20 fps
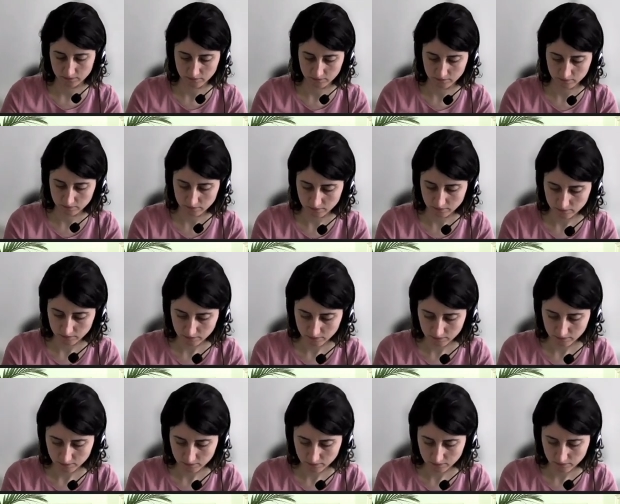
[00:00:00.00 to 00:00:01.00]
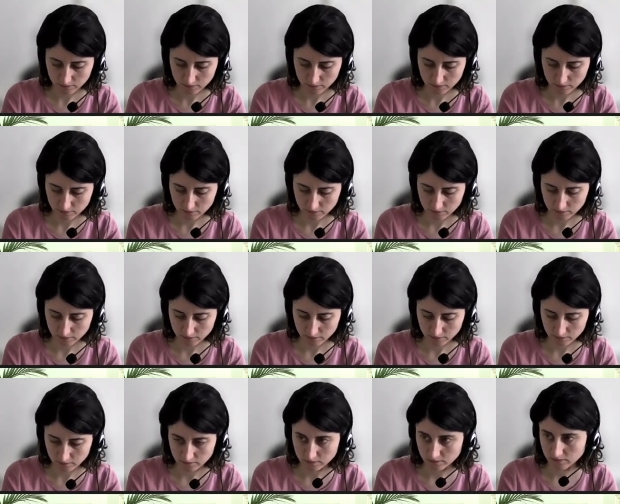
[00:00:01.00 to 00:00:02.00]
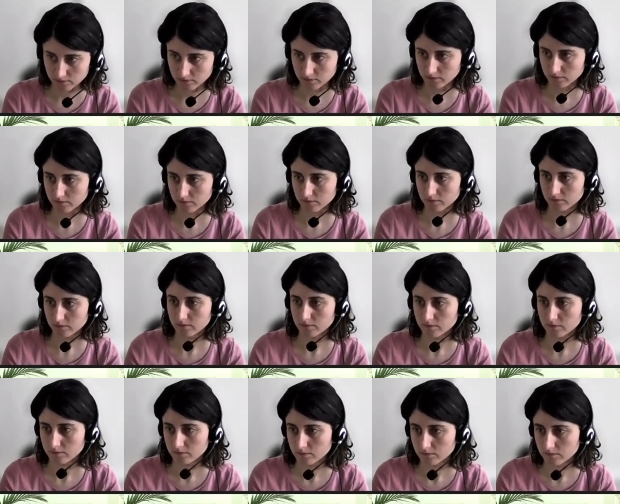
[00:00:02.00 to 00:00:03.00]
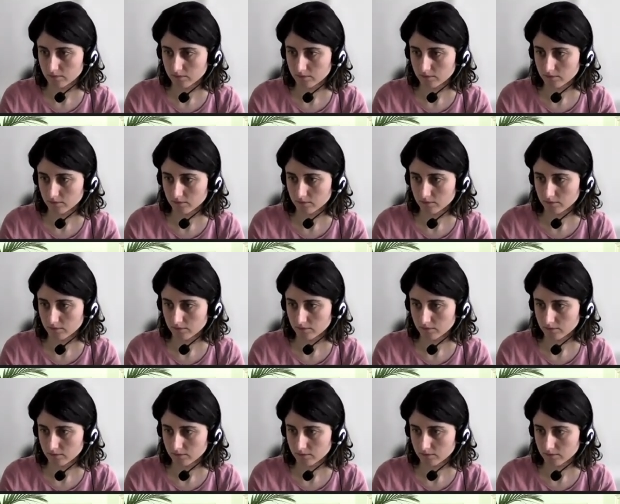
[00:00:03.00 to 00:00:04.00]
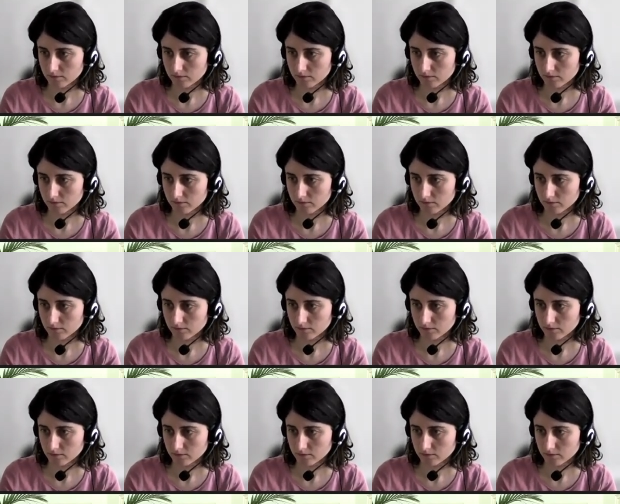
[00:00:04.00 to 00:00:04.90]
(silence)